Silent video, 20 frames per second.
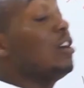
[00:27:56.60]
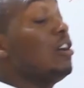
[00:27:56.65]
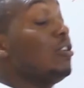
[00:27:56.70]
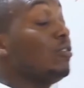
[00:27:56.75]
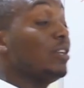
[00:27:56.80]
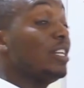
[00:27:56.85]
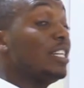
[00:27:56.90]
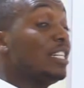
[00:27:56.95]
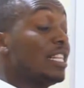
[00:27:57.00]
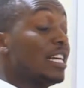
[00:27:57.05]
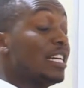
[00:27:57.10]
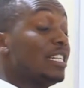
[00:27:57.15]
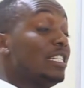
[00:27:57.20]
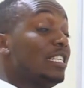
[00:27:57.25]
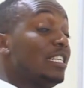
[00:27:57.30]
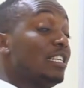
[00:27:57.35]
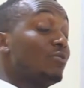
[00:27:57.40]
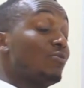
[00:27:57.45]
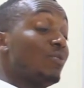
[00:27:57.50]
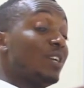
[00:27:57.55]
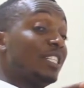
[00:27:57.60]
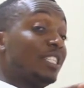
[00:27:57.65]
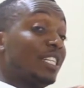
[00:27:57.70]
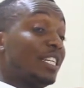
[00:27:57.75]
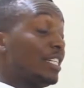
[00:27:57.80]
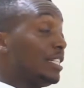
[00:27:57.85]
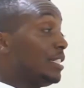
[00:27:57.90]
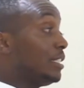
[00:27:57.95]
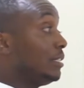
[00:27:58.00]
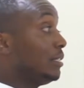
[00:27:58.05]
calculate that
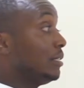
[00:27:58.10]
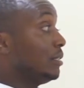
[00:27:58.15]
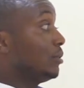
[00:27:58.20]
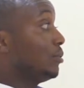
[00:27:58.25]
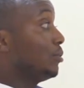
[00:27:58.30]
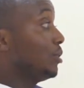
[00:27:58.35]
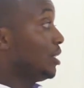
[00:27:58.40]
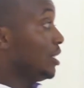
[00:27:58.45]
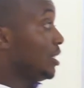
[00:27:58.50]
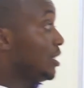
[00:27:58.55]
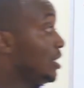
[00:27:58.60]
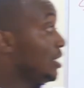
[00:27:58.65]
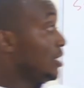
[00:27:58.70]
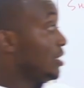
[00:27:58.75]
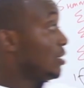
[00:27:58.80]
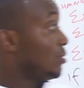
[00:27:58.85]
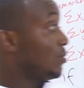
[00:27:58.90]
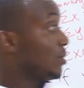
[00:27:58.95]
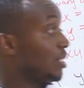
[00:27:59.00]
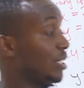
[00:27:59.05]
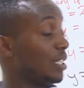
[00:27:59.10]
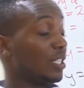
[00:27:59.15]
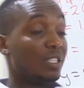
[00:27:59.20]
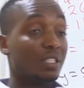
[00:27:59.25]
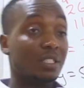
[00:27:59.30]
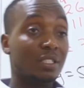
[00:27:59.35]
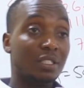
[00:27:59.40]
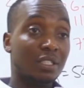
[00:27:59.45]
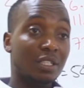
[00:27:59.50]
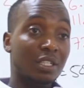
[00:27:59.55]
equation, which is this equation.
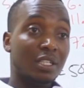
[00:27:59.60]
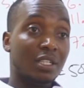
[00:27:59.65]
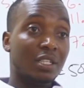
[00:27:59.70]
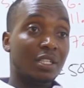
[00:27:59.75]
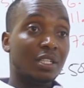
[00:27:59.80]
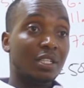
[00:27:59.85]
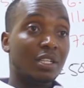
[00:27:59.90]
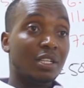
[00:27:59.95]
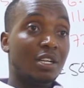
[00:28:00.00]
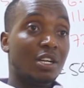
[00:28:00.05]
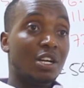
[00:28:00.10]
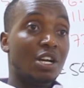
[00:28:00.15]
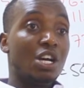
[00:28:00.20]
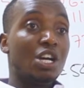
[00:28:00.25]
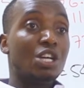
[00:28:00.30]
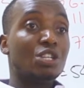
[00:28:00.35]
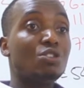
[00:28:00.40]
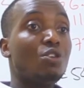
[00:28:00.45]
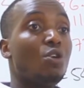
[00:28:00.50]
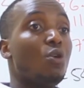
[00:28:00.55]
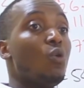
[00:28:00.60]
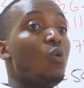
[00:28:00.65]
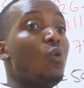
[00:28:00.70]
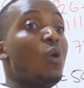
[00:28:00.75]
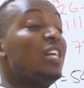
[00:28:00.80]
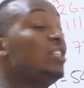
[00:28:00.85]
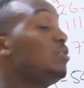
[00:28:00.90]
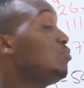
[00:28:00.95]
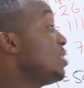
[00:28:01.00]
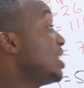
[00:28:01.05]
So
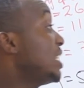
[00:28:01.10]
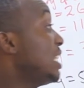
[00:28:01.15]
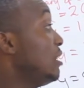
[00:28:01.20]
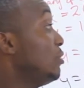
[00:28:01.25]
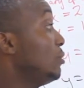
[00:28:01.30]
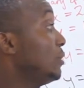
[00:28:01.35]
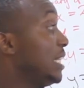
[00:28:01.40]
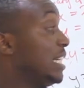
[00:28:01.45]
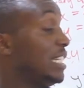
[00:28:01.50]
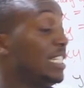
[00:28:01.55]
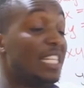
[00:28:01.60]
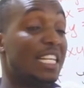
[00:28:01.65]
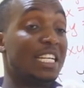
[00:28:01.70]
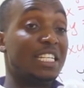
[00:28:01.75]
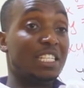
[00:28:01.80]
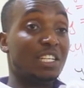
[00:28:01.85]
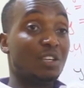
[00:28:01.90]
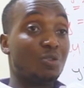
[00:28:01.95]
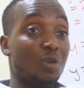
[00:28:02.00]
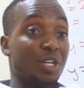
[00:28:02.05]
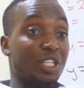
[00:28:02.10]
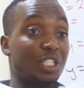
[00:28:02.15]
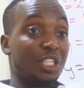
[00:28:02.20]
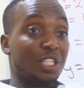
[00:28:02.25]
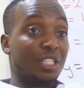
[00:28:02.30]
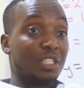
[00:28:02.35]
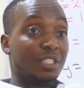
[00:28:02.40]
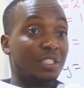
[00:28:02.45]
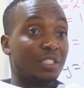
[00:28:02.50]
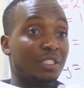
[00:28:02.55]
once we calculate that
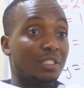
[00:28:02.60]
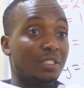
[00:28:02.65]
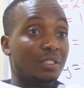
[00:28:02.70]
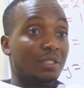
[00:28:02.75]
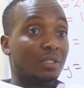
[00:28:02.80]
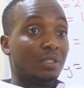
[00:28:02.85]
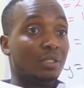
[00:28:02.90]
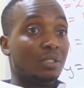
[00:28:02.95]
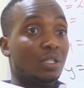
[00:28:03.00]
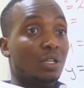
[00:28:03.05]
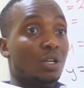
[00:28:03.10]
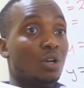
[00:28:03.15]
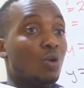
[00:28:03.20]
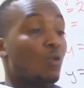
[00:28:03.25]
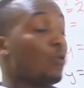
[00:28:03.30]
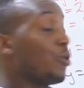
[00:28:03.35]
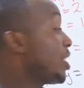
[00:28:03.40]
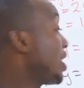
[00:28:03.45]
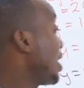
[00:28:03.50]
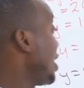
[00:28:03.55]
equation, we